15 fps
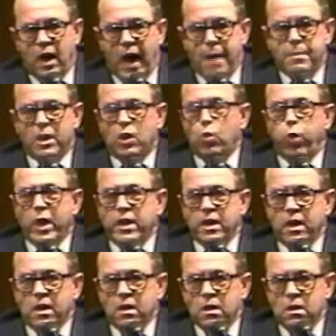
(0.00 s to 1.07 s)
I'm
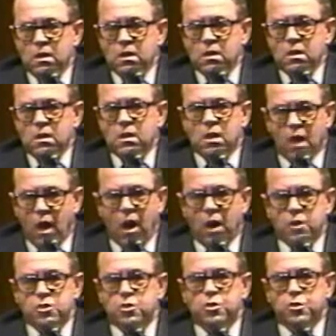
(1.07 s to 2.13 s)
equating
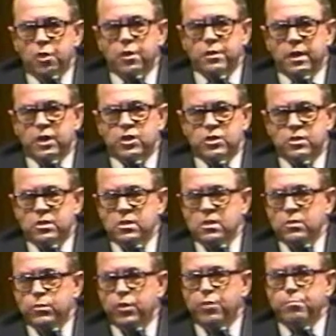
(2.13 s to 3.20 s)
God's goodness
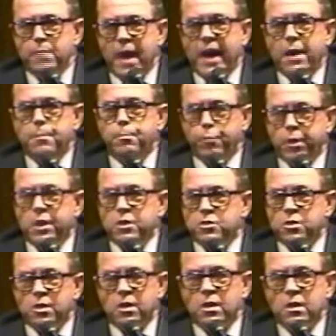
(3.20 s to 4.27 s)
with my
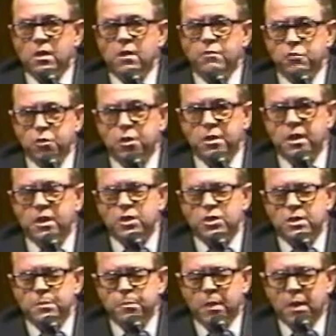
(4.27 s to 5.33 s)
appraisal of
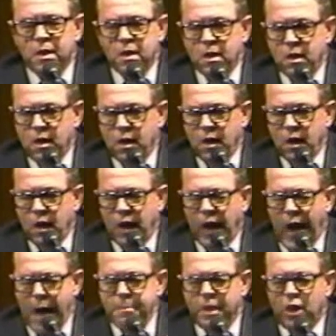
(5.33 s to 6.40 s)
goodness.
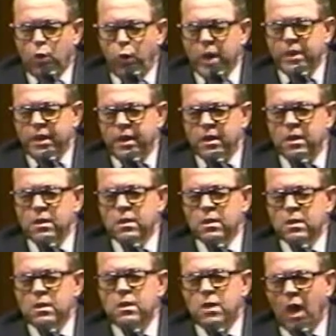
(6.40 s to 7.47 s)
I'm equating
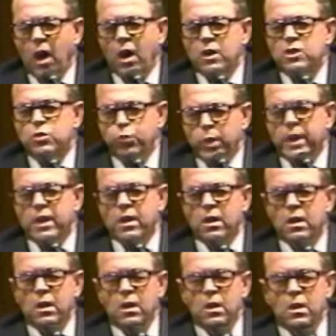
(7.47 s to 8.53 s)
God's
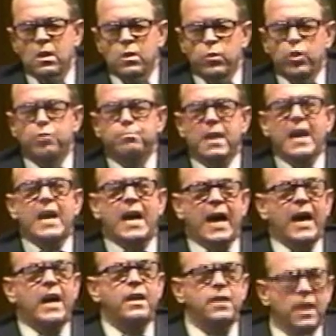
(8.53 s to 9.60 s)
will with my
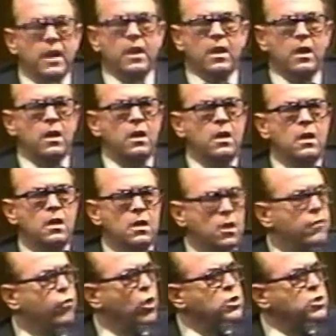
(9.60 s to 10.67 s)
idea of